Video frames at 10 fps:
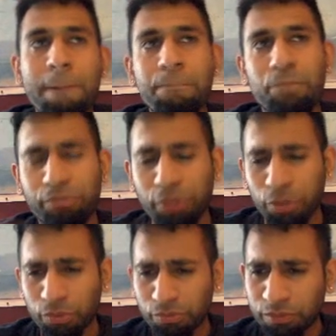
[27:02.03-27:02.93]

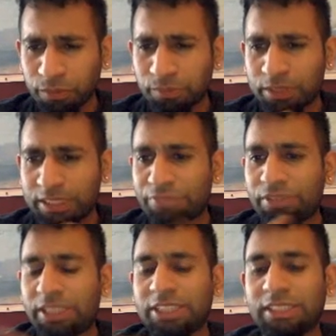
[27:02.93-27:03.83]
flow from the
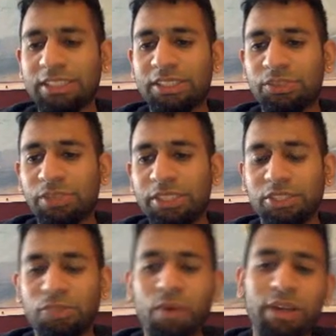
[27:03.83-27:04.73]
definition of the situation. So
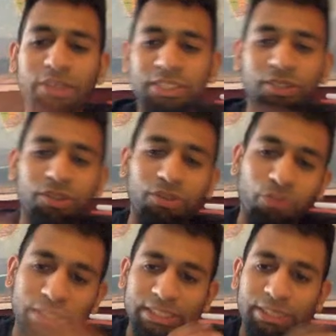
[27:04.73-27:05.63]
why not just look
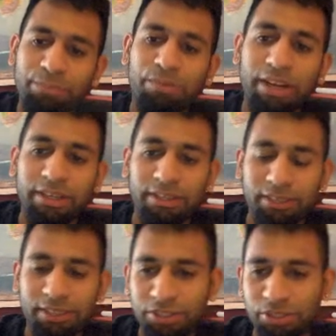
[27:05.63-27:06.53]
one step prior
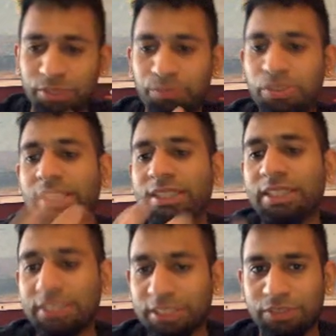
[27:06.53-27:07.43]
to the
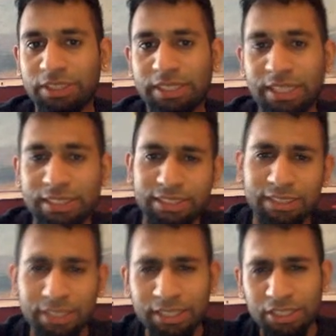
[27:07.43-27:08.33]
preconditions for the tactic?
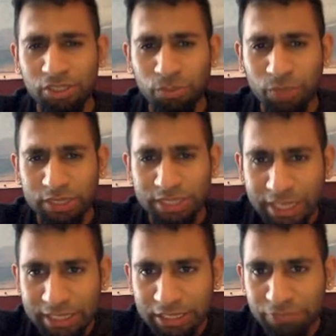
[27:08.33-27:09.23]
So once I
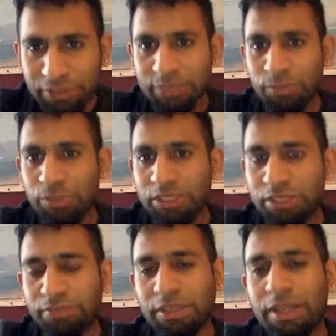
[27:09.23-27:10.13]
identify this
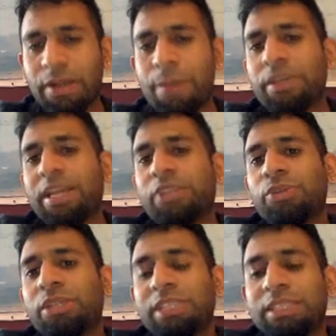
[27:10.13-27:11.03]
motif, then I don't
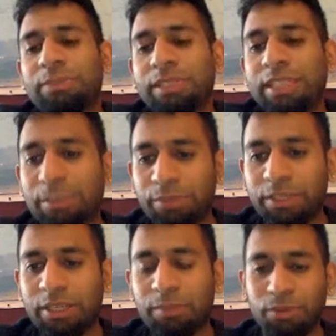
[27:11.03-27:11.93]
even need to be deliberate
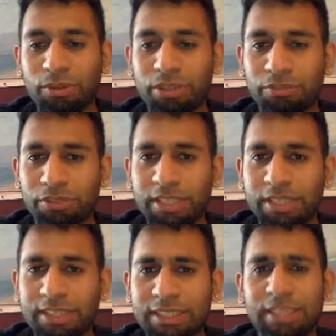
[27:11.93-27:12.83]
about looking for the
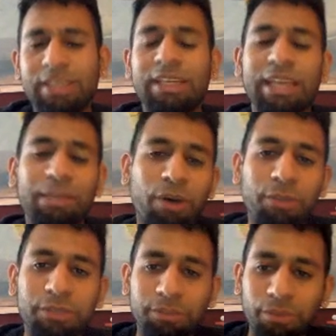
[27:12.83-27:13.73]
tactic. It
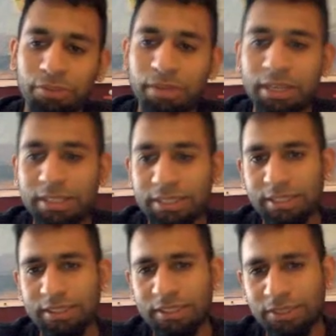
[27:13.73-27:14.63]
pops up automatically.
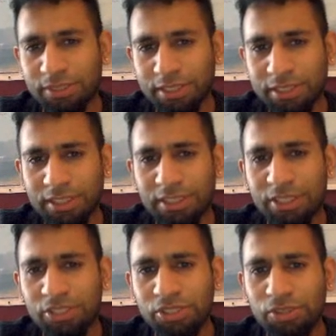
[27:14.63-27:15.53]
Okay?
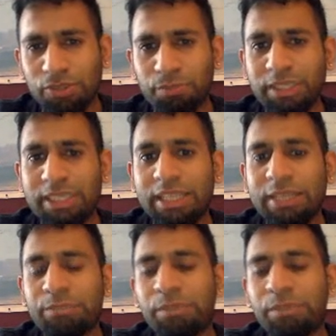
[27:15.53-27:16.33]
So be